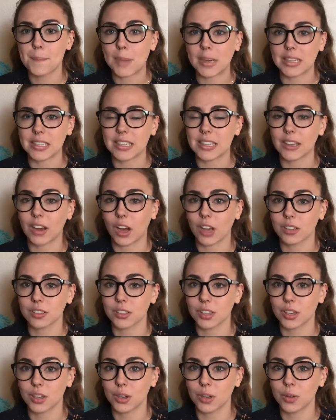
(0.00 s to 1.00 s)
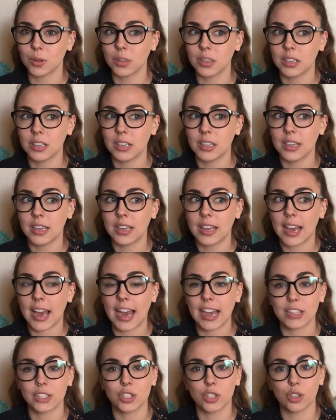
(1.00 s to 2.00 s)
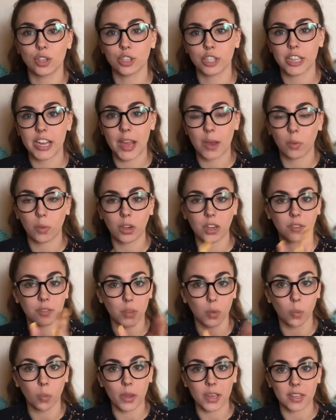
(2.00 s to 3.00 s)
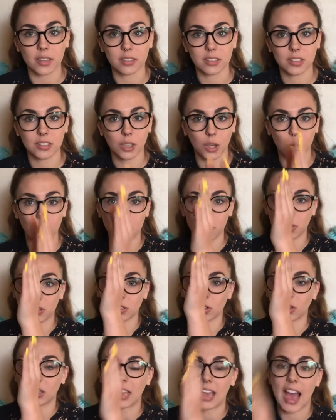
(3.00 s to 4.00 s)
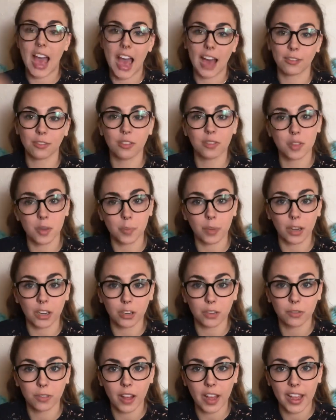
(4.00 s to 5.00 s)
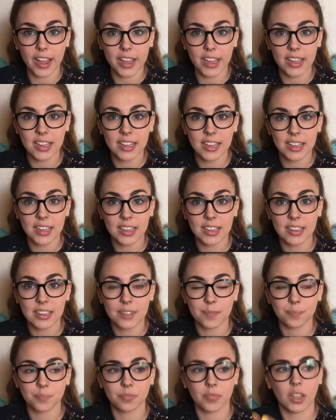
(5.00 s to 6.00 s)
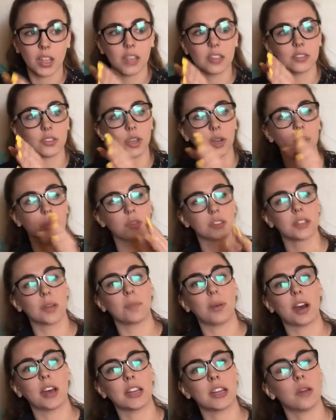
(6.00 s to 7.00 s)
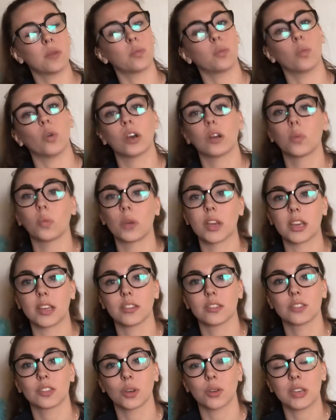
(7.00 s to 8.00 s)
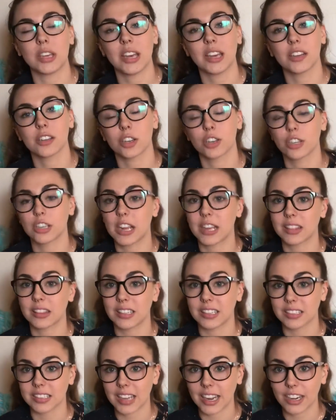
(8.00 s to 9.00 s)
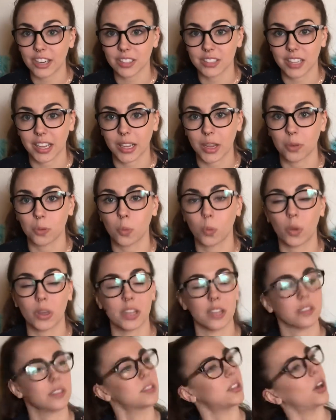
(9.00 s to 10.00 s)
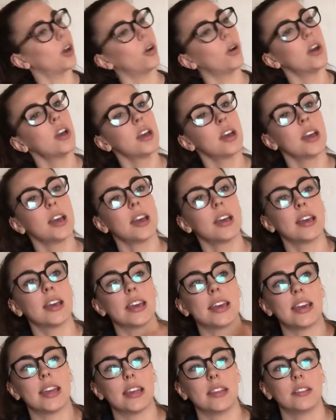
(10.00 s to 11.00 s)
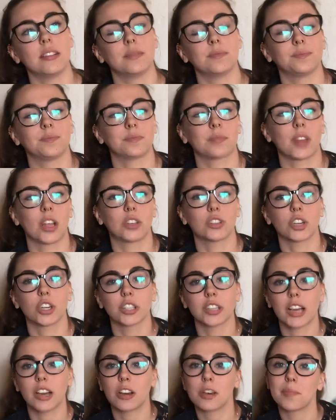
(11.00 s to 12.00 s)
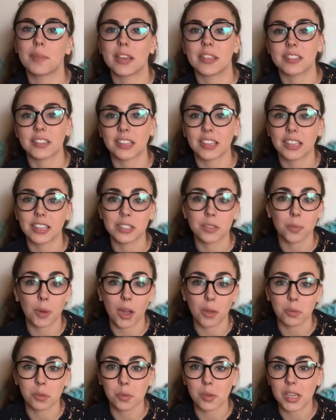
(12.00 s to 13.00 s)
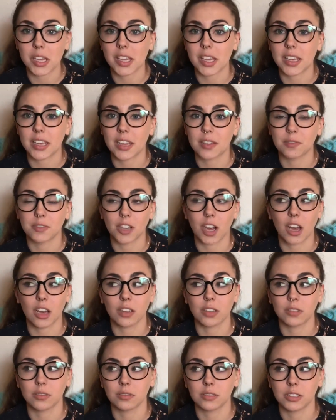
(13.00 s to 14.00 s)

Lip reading: but he also had to create one of the wings. So it was only half of the butterfly. So it was the body and one wing. So he had to create the entire second wing. So it turned out amazing. It's probably, if not